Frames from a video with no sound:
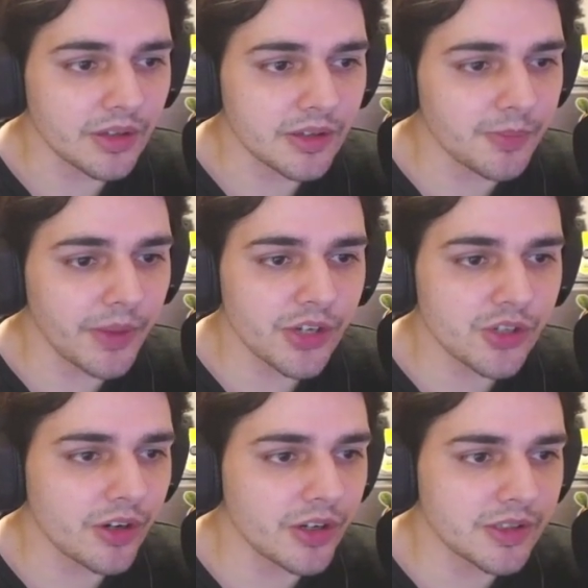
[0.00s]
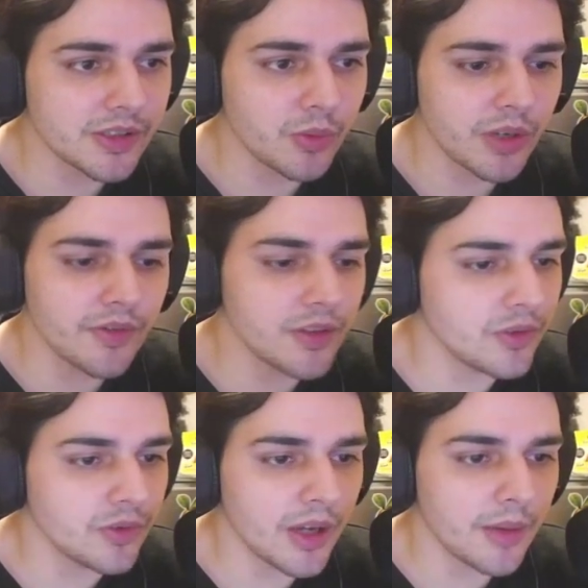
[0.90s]
Splash arts, whenever you
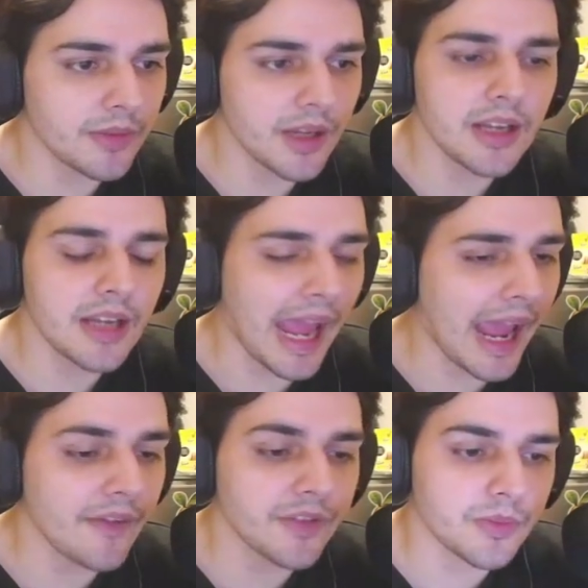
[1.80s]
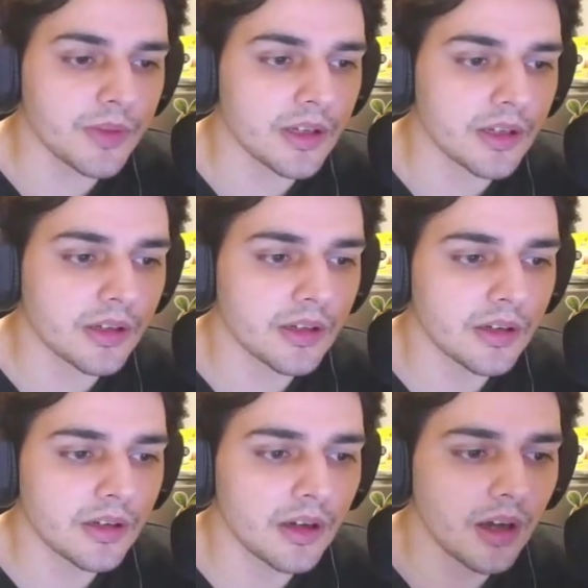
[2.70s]
do them, they have to be
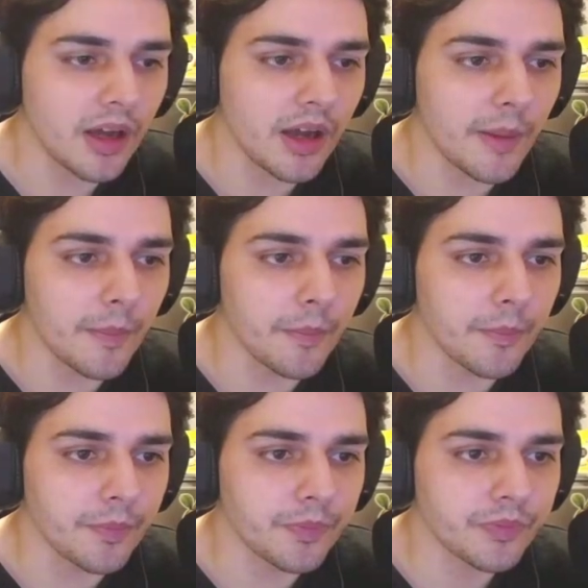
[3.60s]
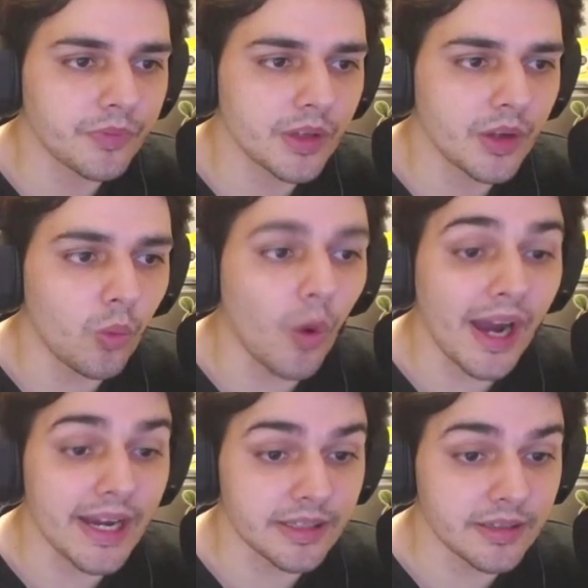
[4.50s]

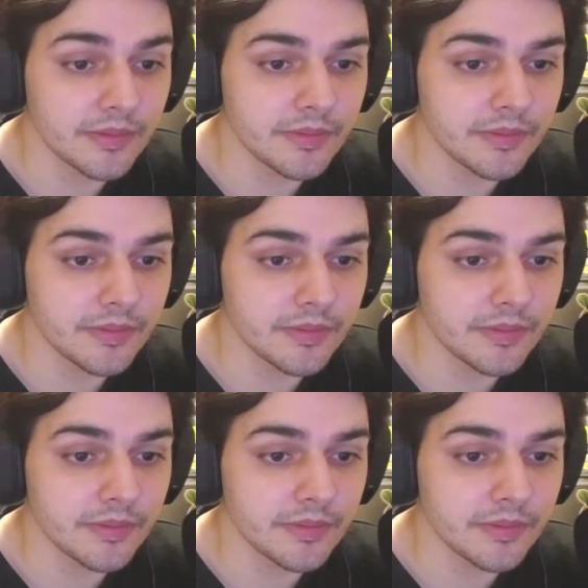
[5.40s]
wide.